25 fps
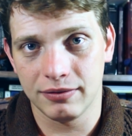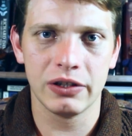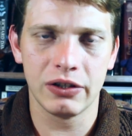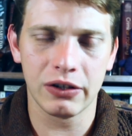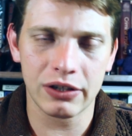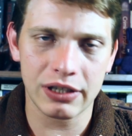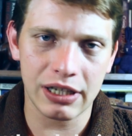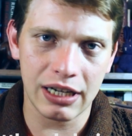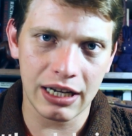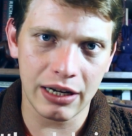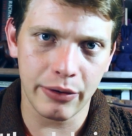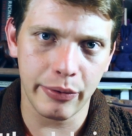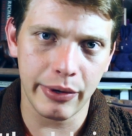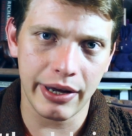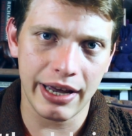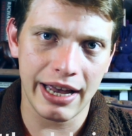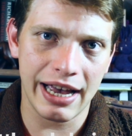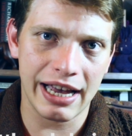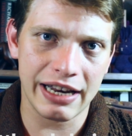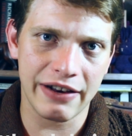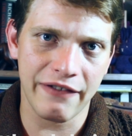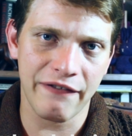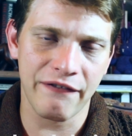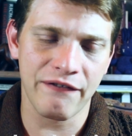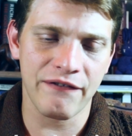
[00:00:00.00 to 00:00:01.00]
Dr. Lukwiya
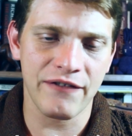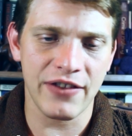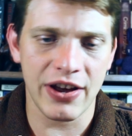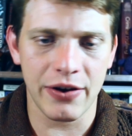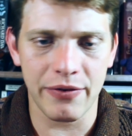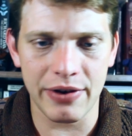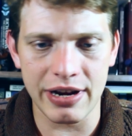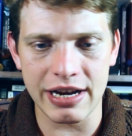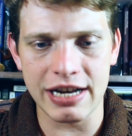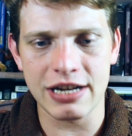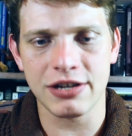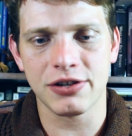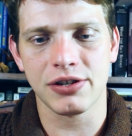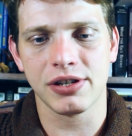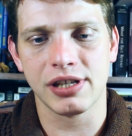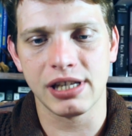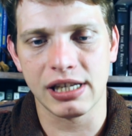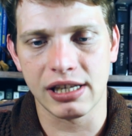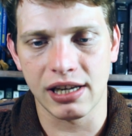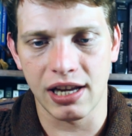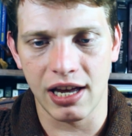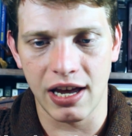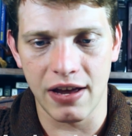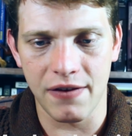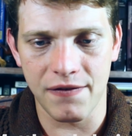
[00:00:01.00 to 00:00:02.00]
had a very
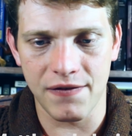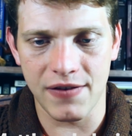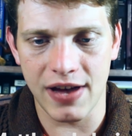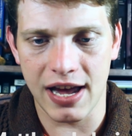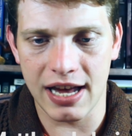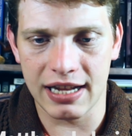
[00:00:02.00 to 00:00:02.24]
interesting life